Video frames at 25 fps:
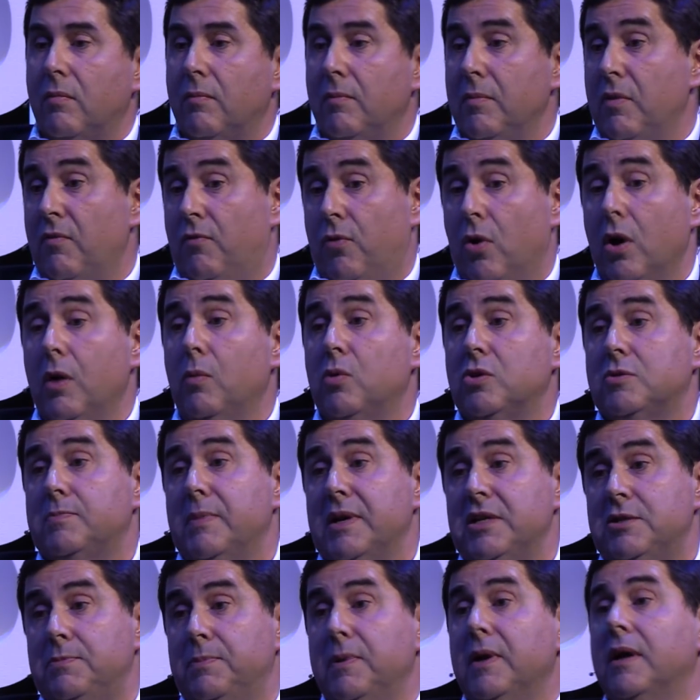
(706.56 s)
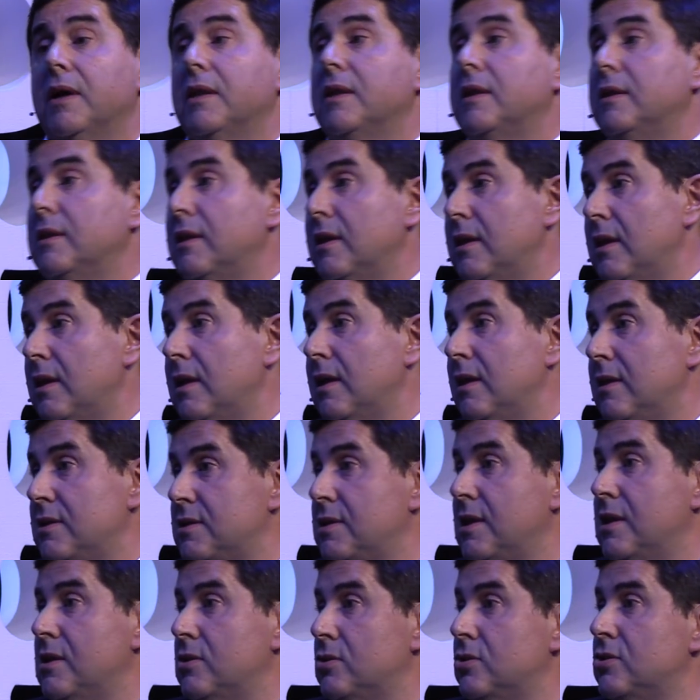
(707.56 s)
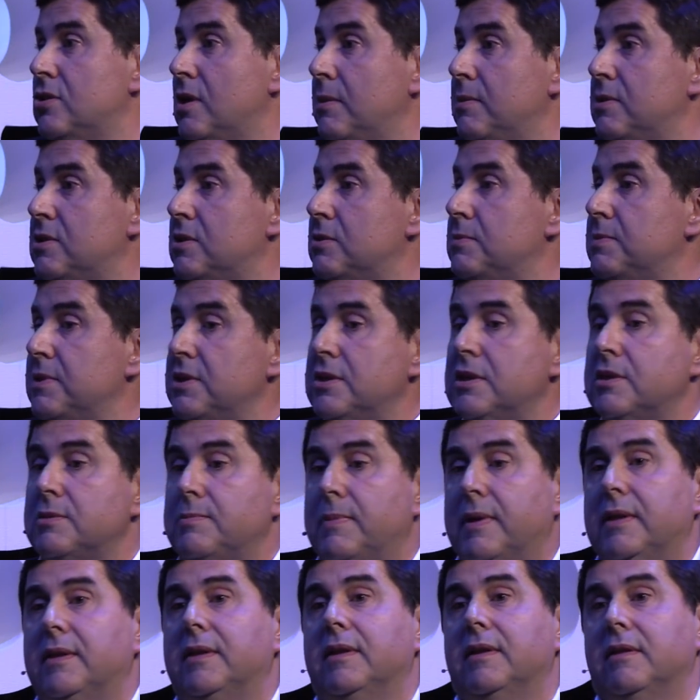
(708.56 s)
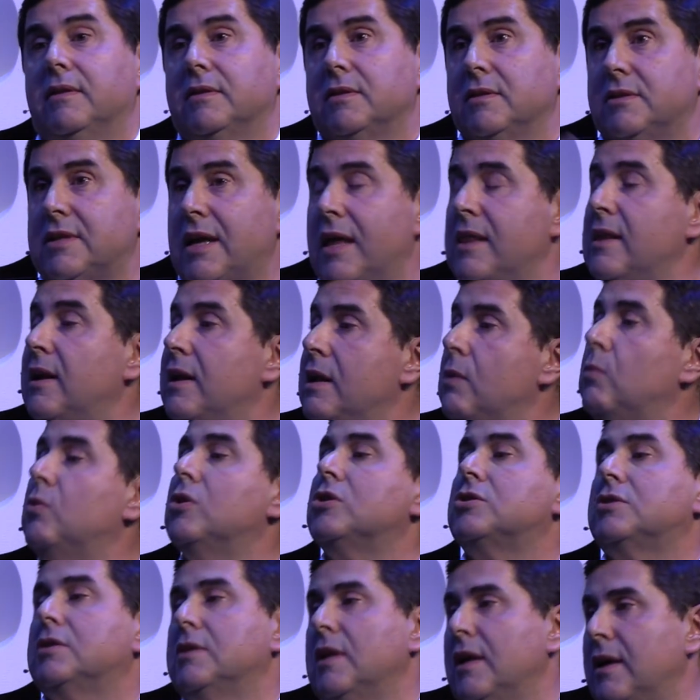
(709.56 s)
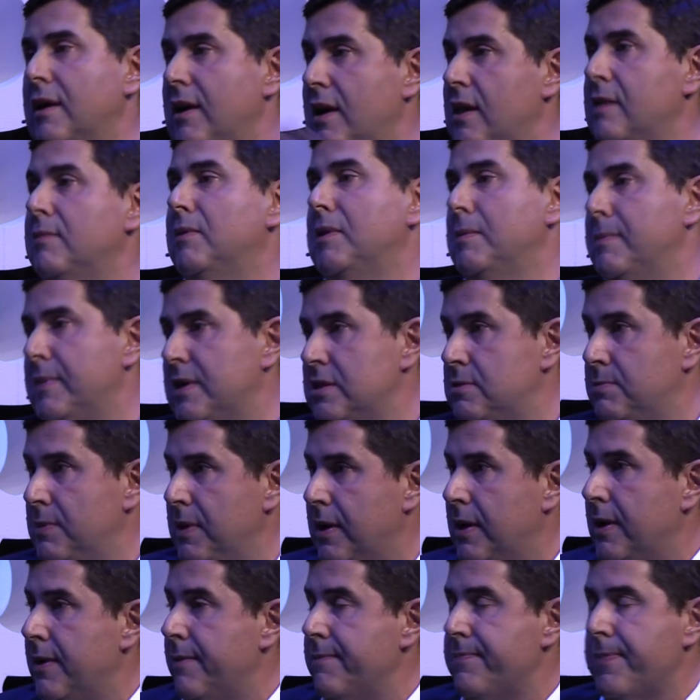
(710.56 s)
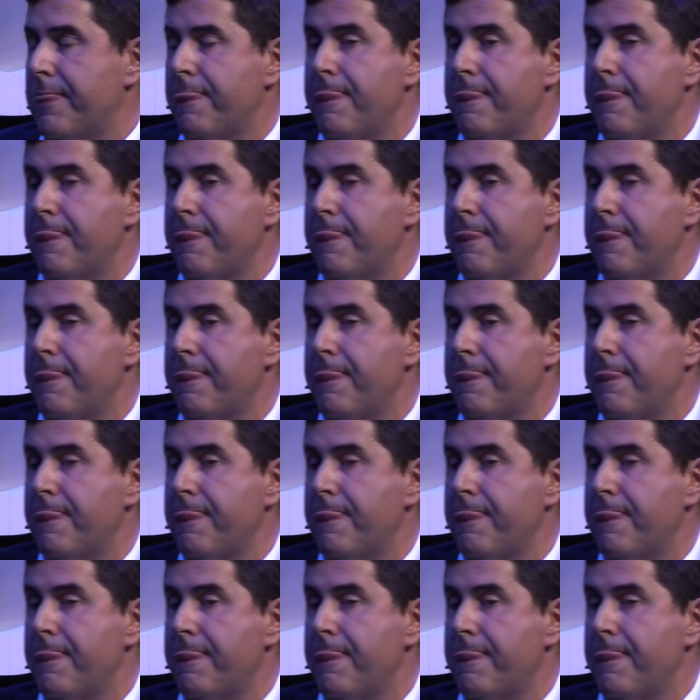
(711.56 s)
before it was much bigger than the destination services business, but suddenly it was incredibly much bigger.